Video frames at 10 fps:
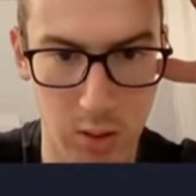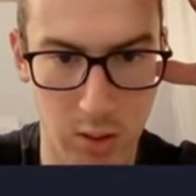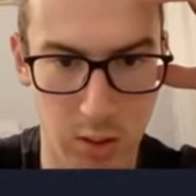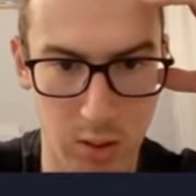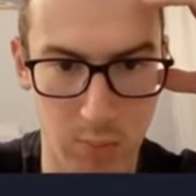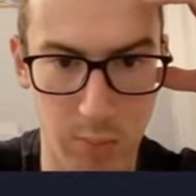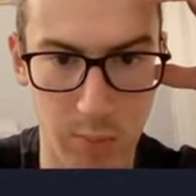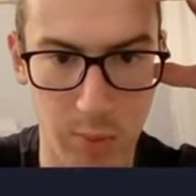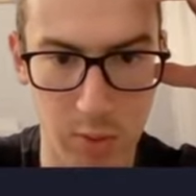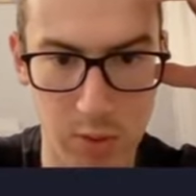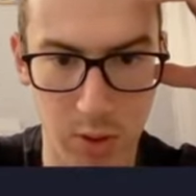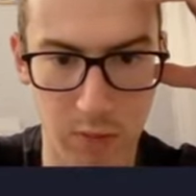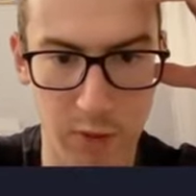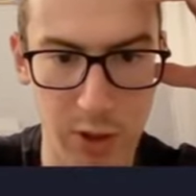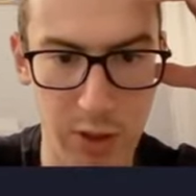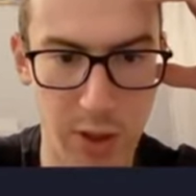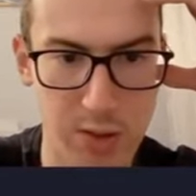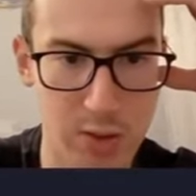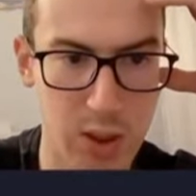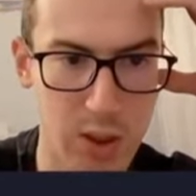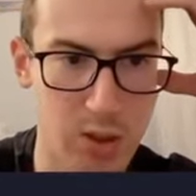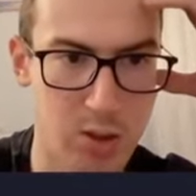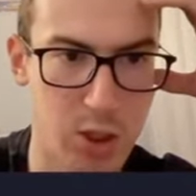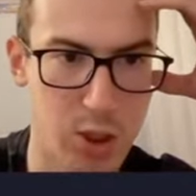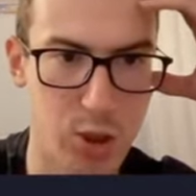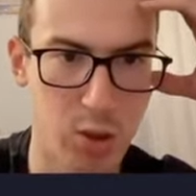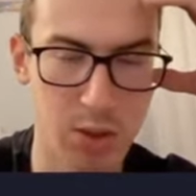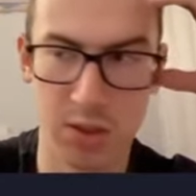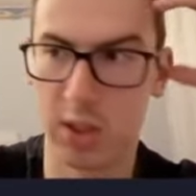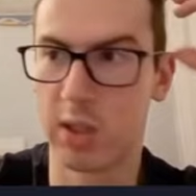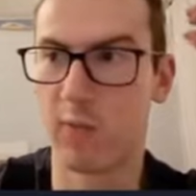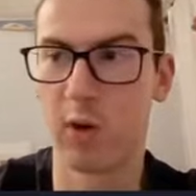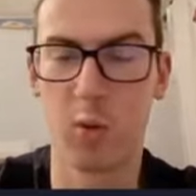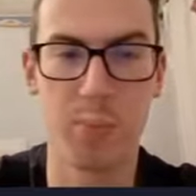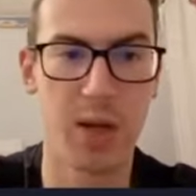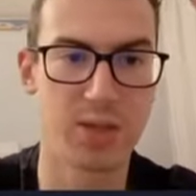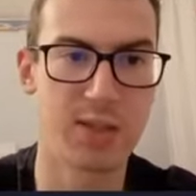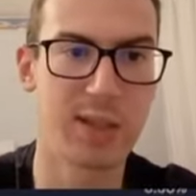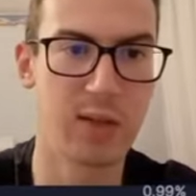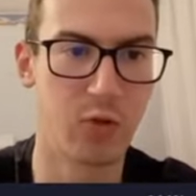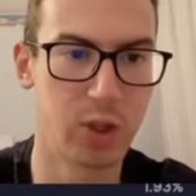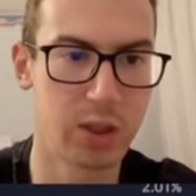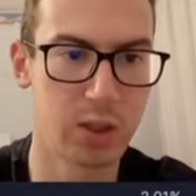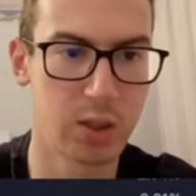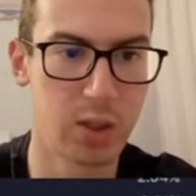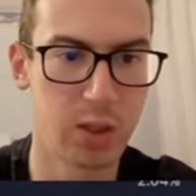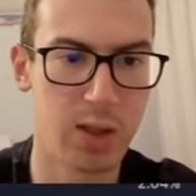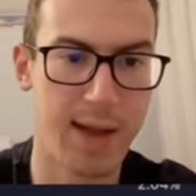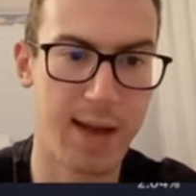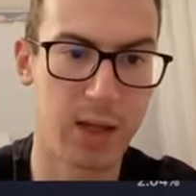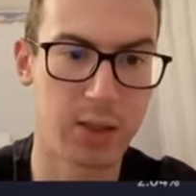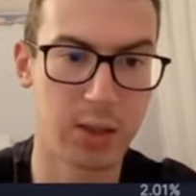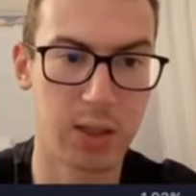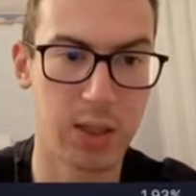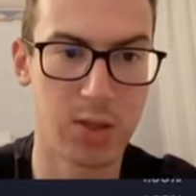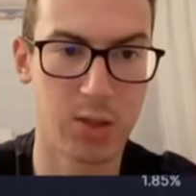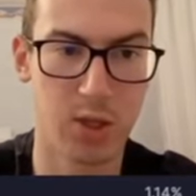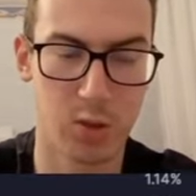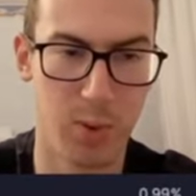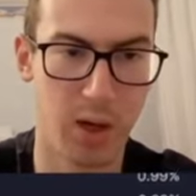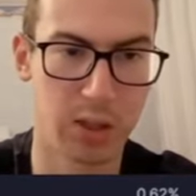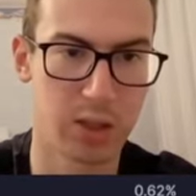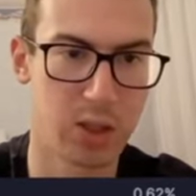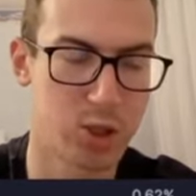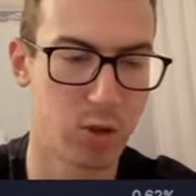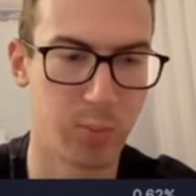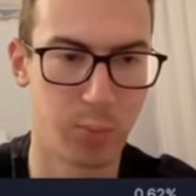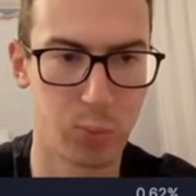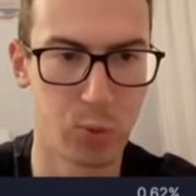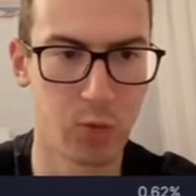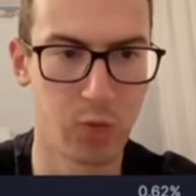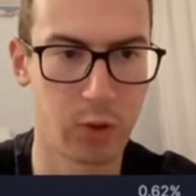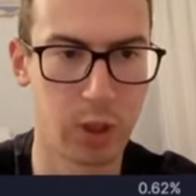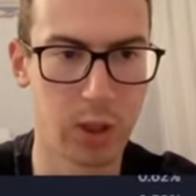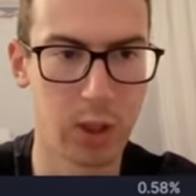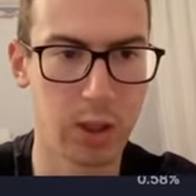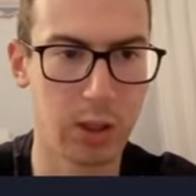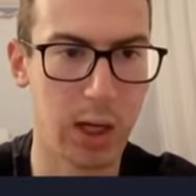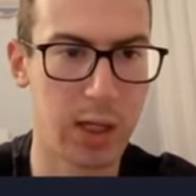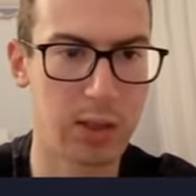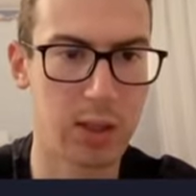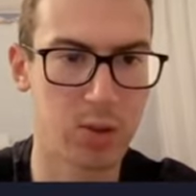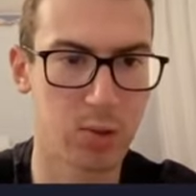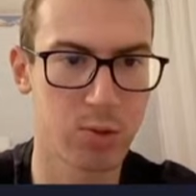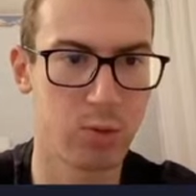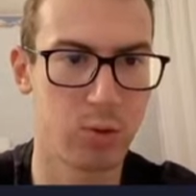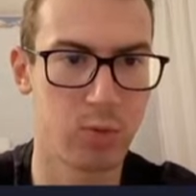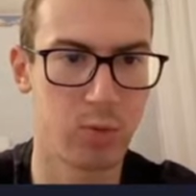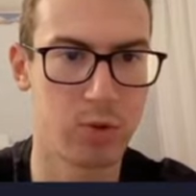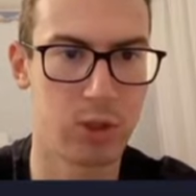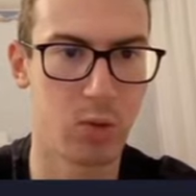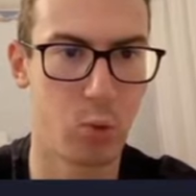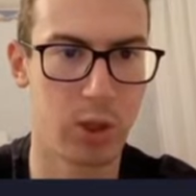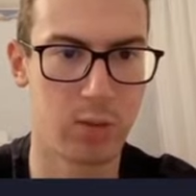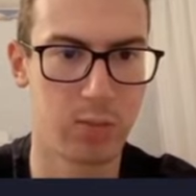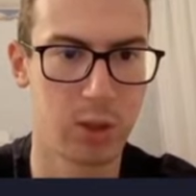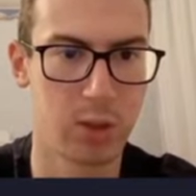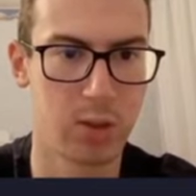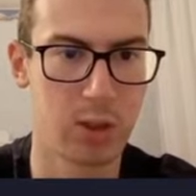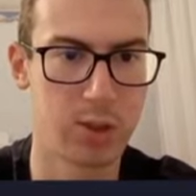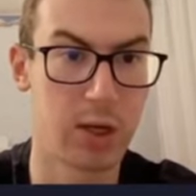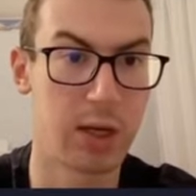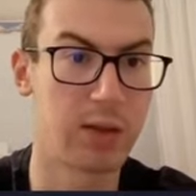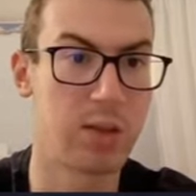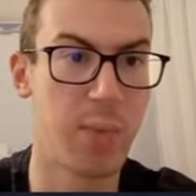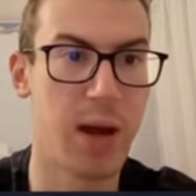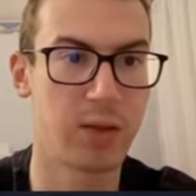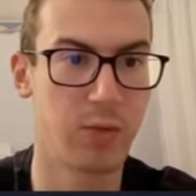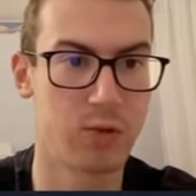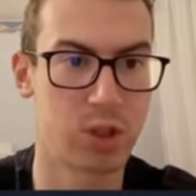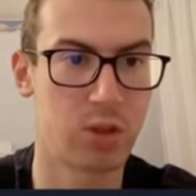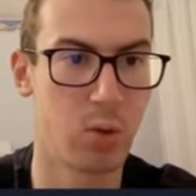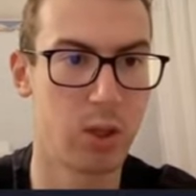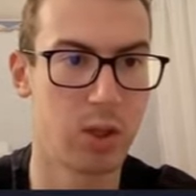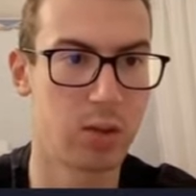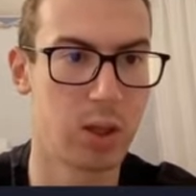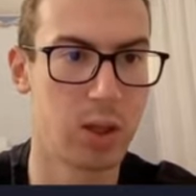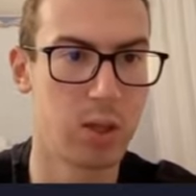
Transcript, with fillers: Uh, burns are very nice. They show that the developer is delivering and he is transparent, he's showing proof, and it's also good for the coin. It's creating demand for the token.